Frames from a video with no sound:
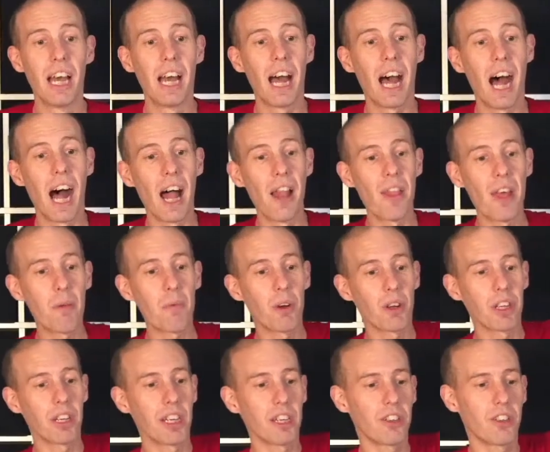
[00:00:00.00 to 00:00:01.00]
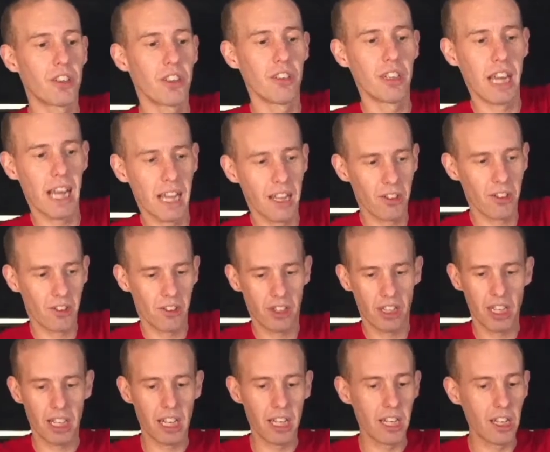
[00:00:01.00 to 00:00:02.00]
And then what you need to do next
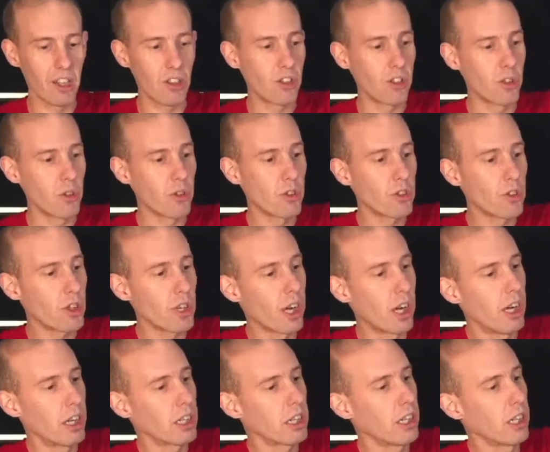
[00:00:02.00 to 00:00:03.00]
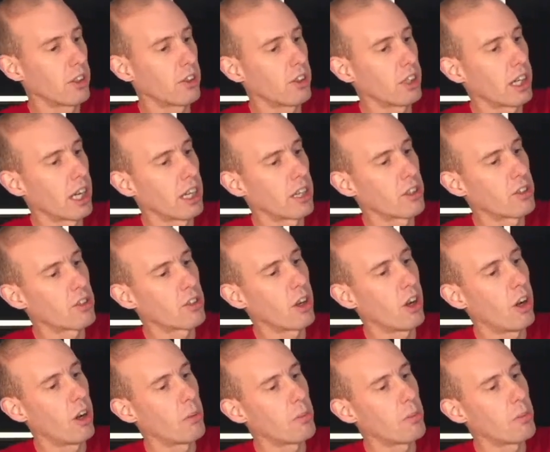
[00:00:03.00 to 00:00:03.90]
is you start cutting at the top